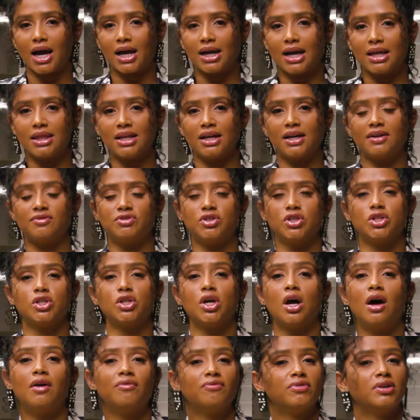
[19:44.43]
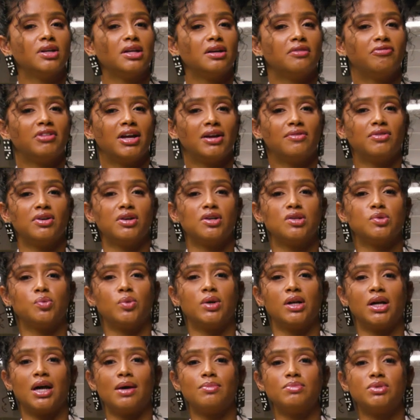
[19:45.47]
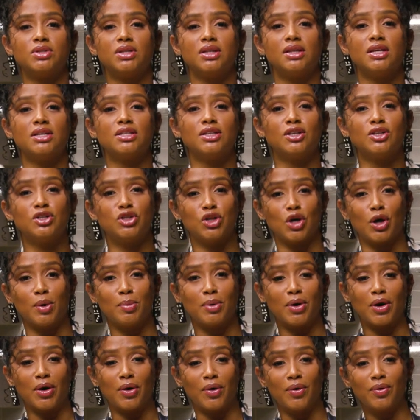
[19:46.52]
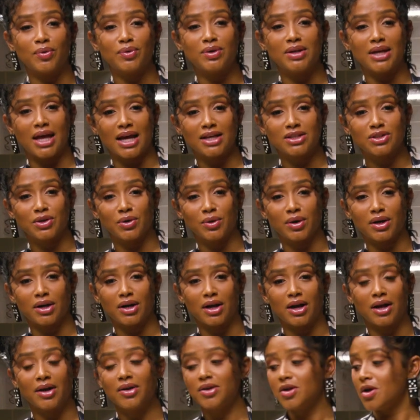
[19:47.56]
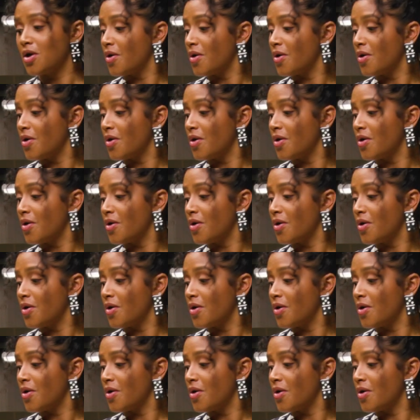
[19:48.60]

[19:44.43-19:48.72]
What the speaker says: and I think of just comforting flavors. When it comes to this adobo, yes, coconut.